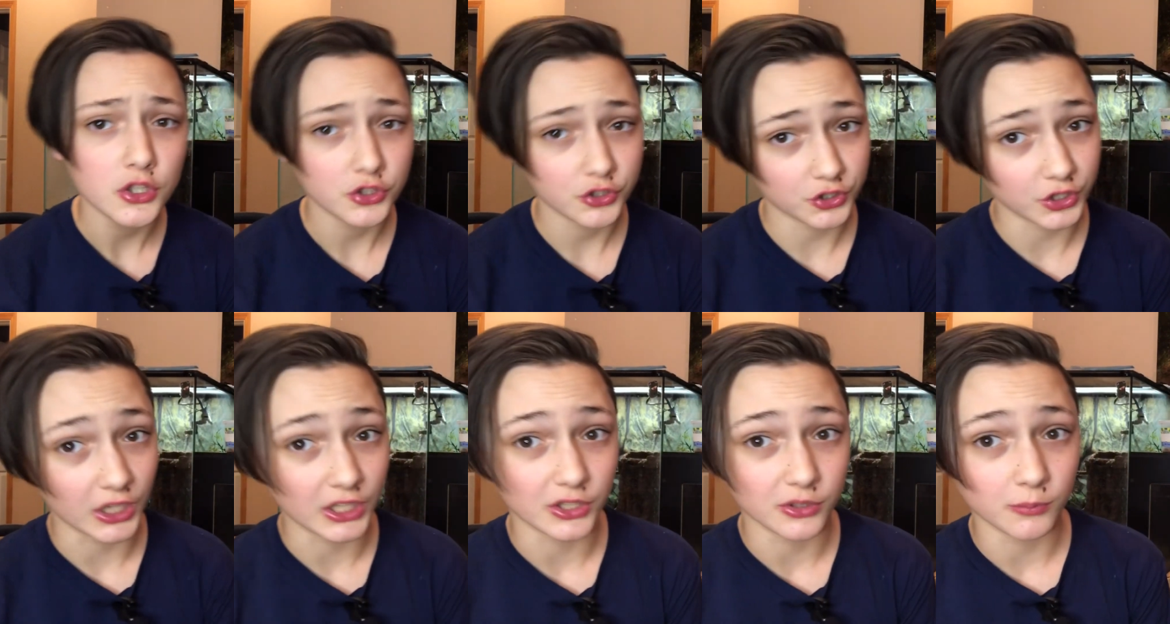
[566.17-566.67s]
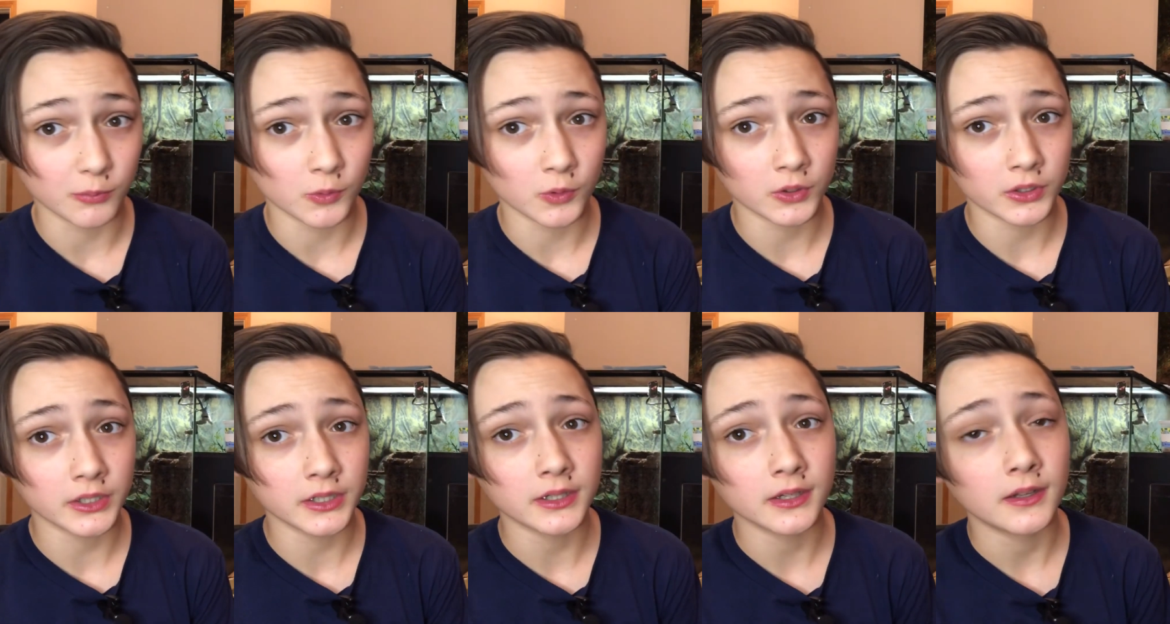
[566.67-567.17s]
Should I do
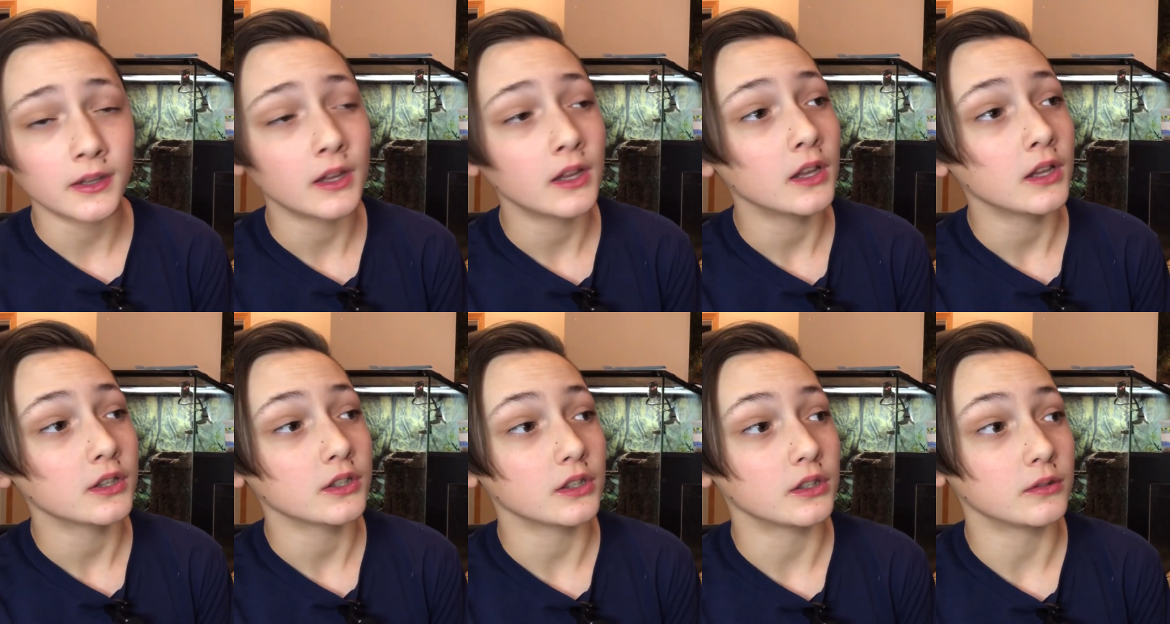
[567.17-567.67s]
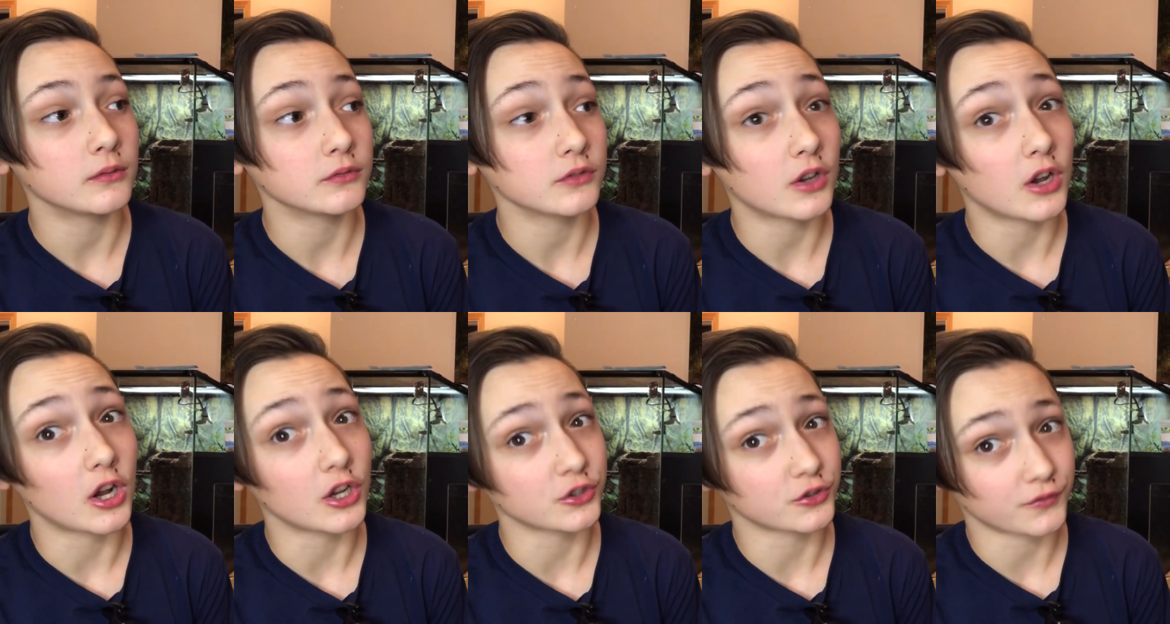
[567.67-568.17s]
more
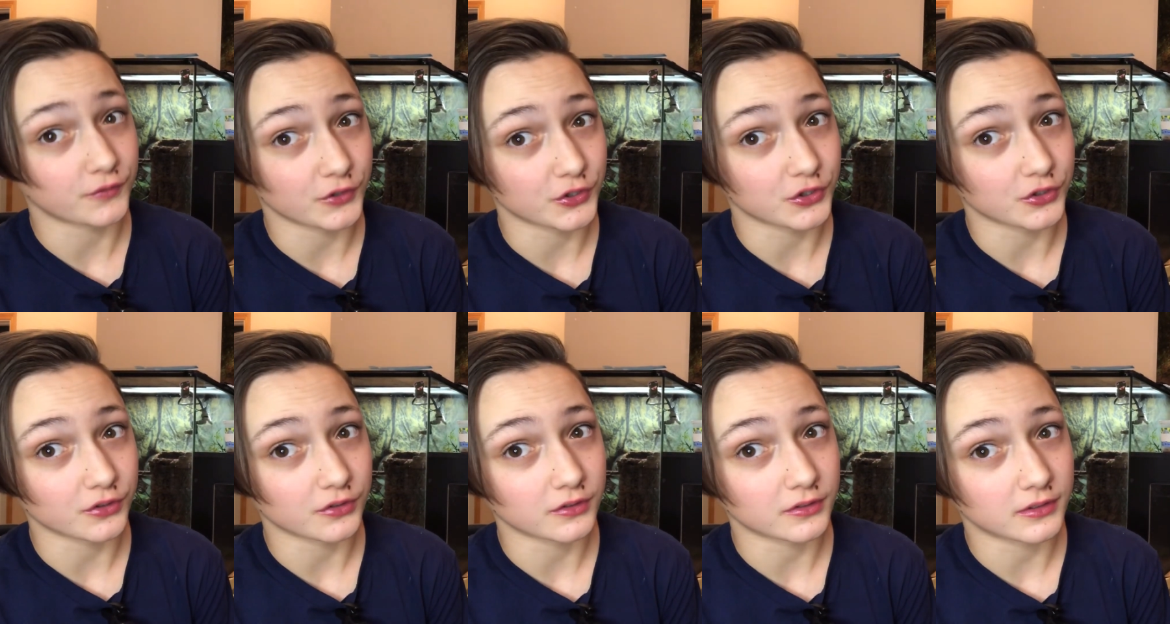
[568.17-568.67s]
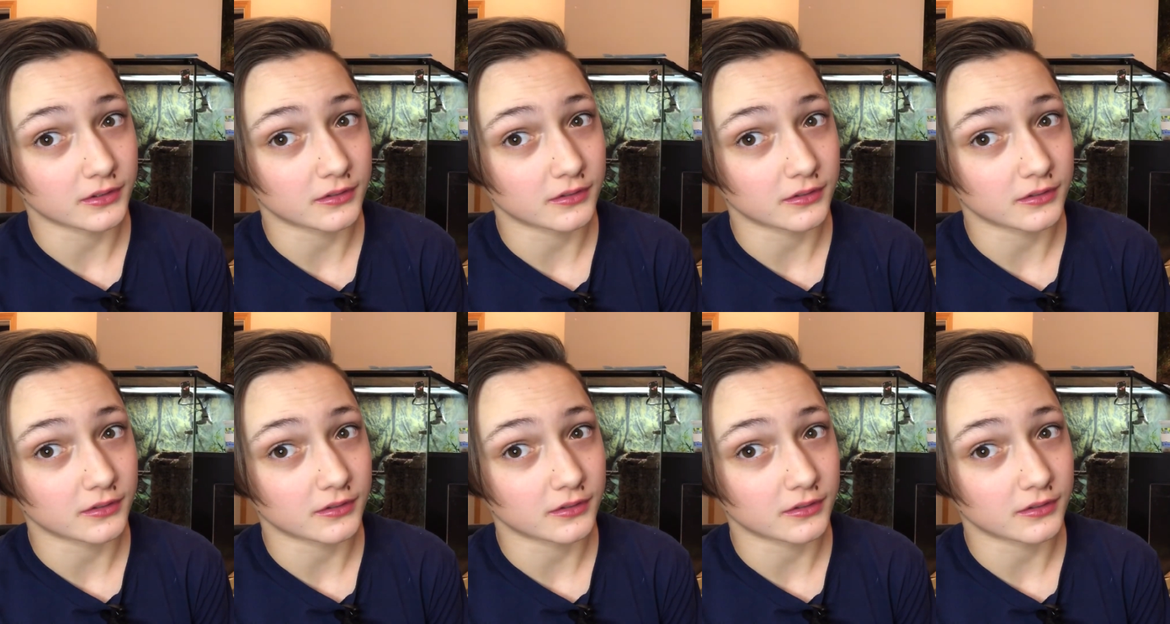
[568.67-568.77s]
controversial?